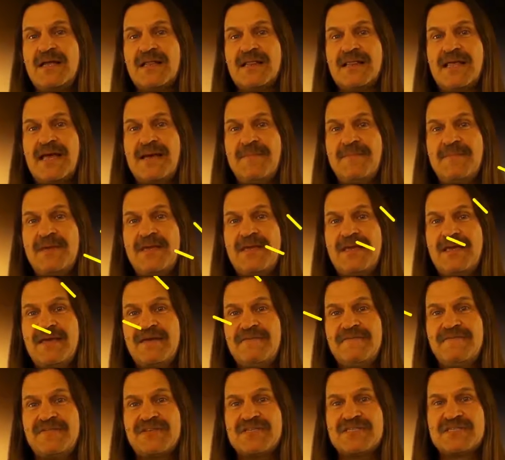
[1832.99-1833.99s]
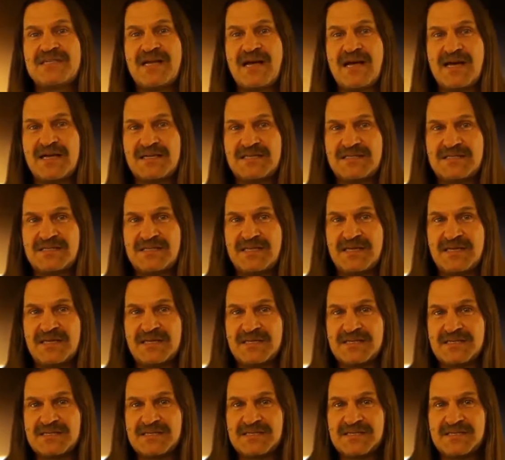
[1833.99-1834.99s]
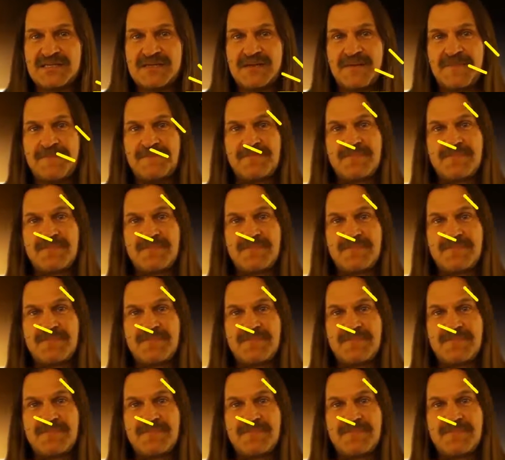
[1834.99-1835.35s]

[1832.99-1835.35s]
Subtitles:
Let me emphasize this.